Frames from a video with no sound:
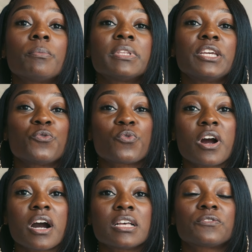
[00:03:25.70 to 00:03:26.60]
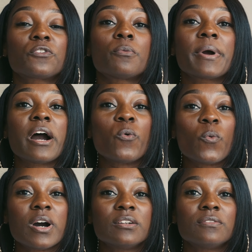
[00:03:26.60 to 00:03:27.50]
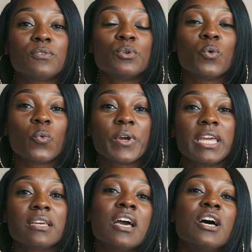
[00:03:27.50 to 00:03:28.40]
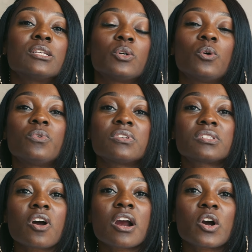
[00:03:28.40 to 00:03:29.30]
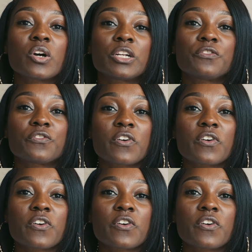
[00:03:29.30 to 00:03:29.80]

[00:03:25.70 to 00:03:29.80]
normally runs for about one full week, so it will start on a